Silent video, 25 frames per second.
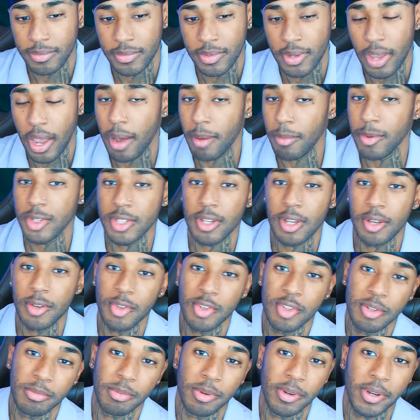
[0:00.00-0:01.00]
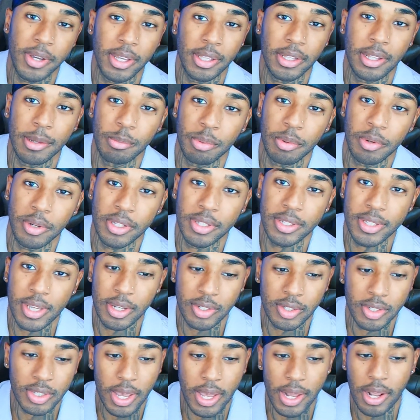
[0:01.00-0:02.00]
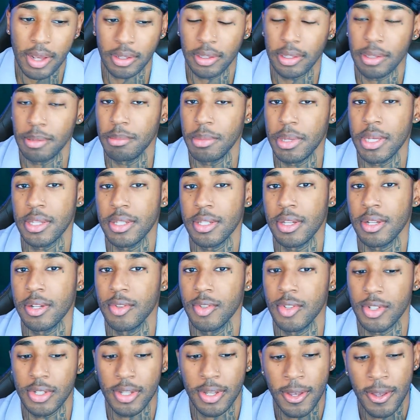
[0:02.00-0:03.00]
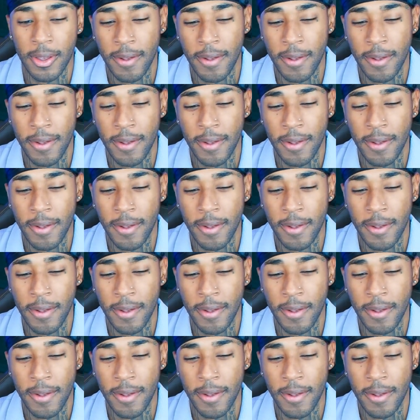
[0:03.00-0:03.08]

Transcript: I was Soldier Boy at that point. Shout out to Big Soldier.